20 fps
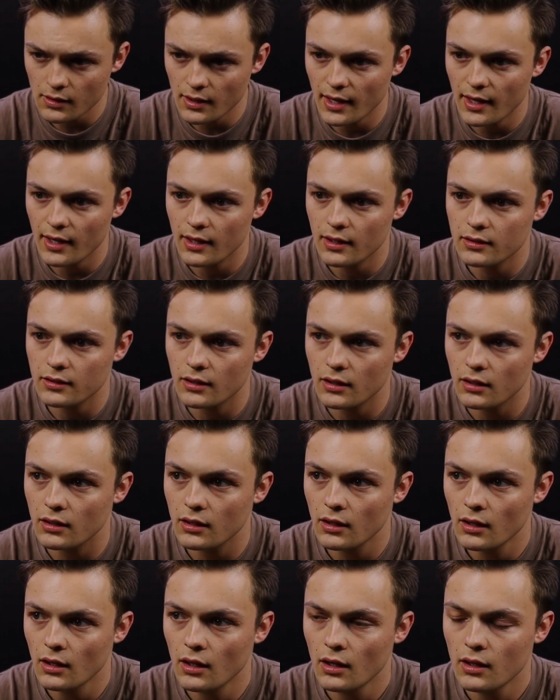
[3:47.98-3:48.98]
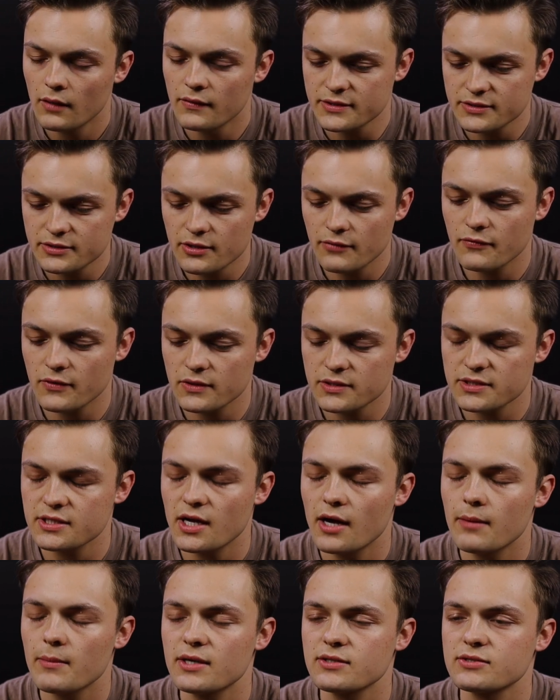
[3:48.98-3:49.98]
And this is the first
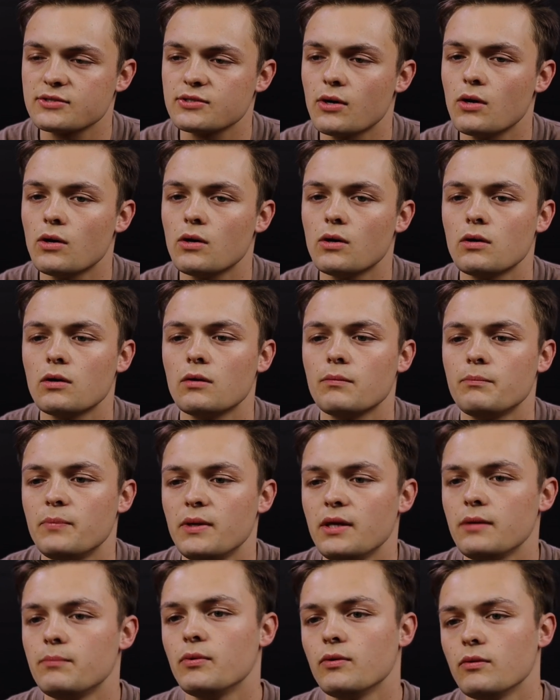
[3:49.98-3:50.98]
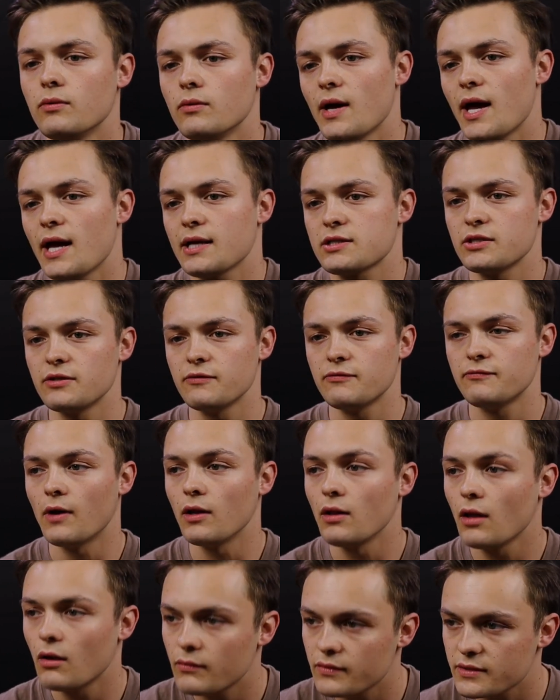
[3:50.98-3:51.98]
time I saw people actually
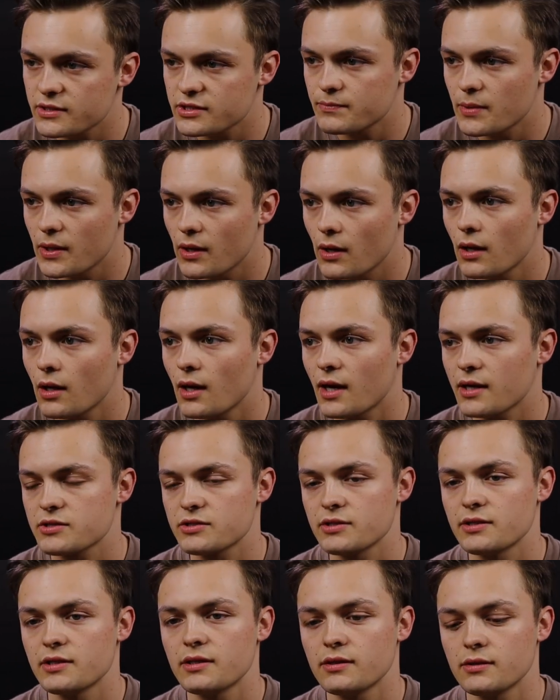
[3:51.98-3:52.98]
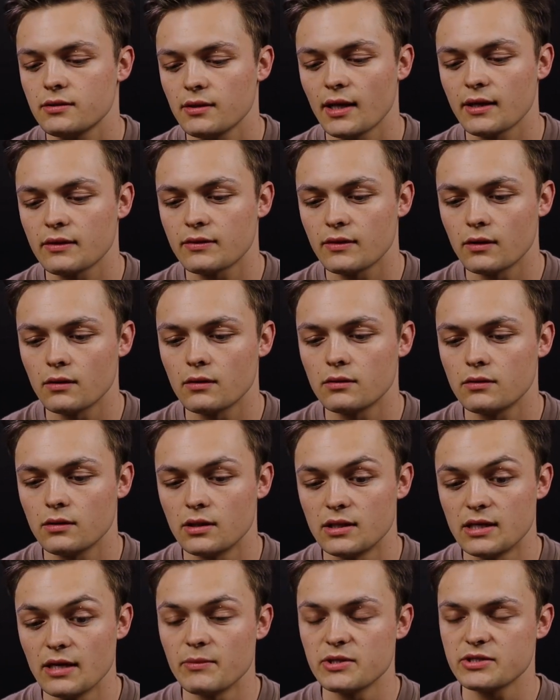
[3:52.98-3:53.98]
fall out in the spirit, actually like the
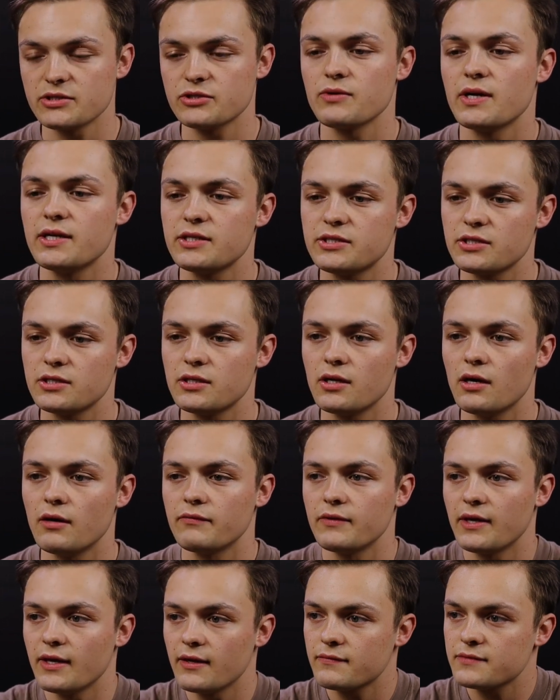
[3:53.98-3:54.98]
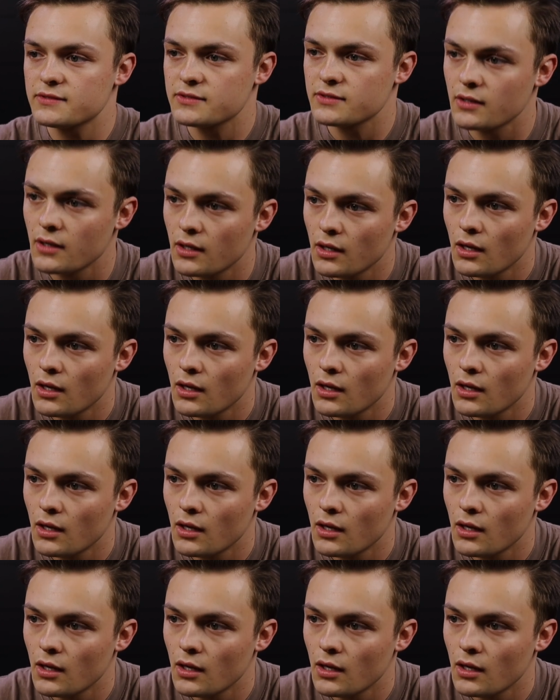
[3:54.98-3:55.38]
demonstration of gifts,